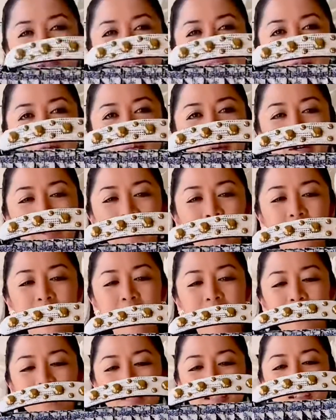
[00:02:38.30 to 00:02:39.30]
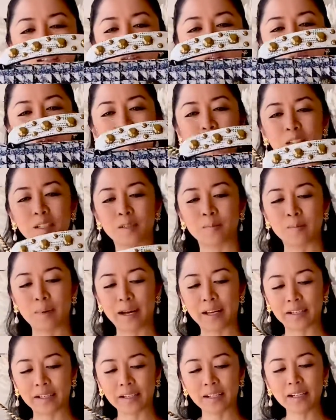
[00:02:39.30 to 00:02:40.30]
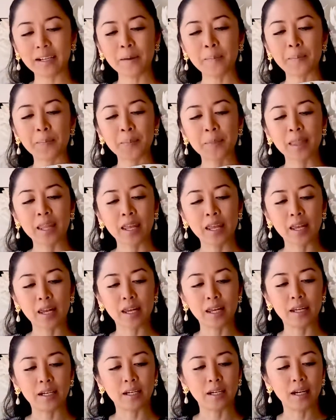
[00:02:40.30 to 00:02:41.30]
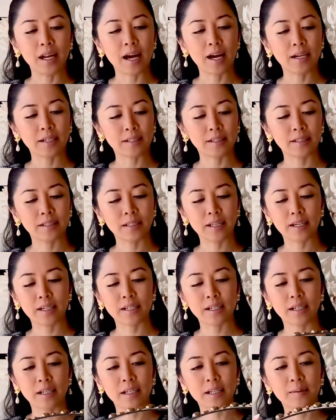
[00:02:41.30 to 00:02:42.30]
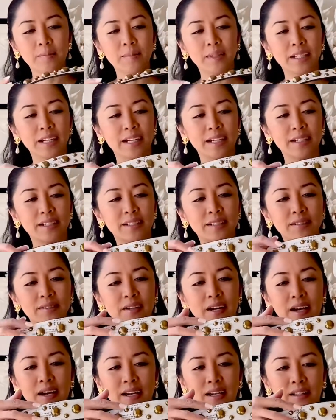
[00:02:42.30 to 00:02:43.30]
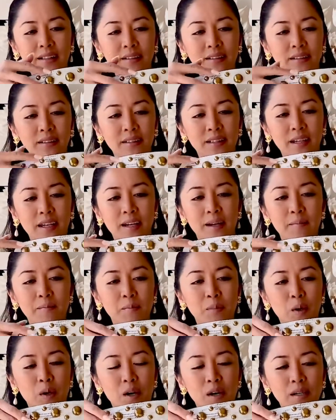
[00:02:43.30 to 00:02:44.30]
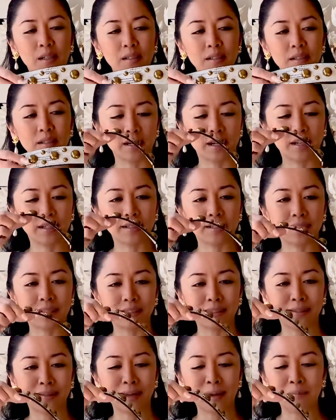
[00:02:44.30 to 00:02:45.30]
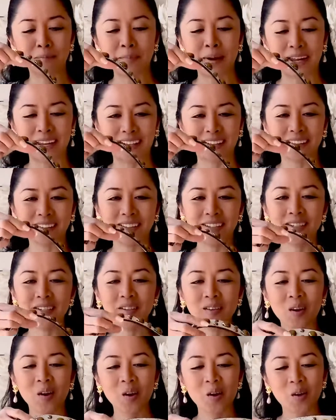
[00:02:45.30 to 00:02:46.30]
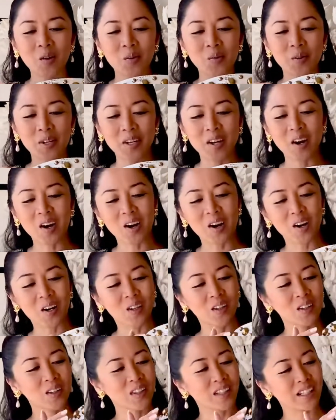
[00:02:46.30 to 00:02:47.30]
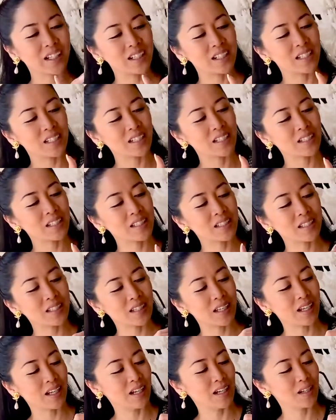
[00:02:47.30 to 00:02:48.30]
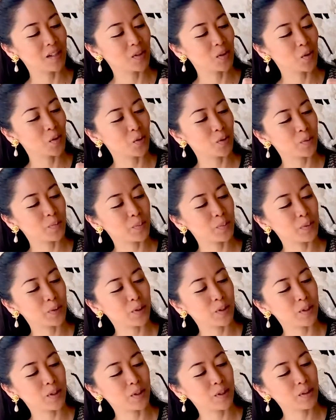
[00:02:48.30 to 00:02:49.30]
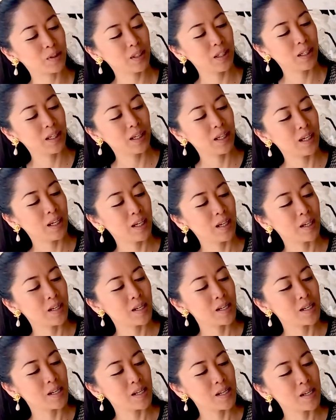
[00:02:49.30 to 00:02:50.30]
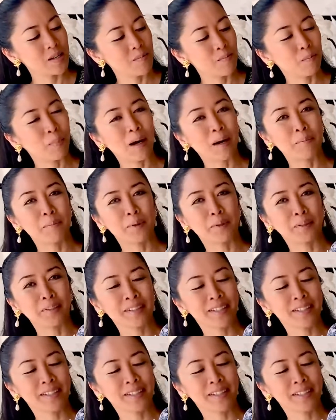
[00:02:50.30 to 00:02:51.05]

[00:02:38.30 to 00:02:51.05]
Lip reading: wear this as a crossbody, and it has like a Himalayan style emboss as a top handle with all these adorable bubbles,